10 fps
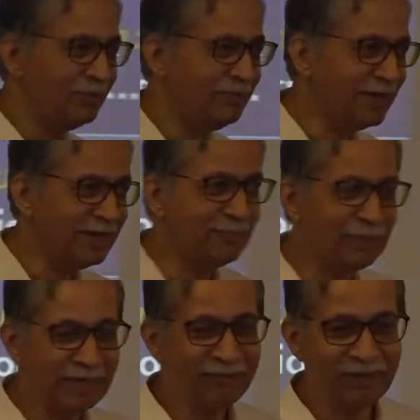very
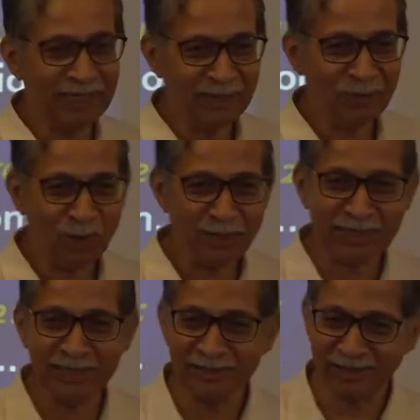briefly what
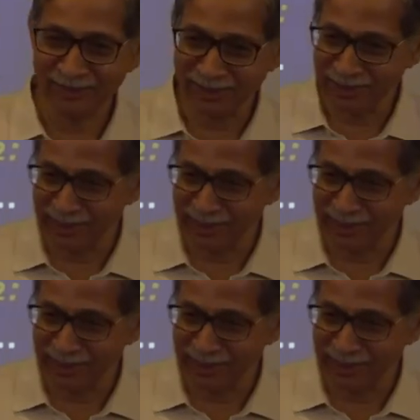is structural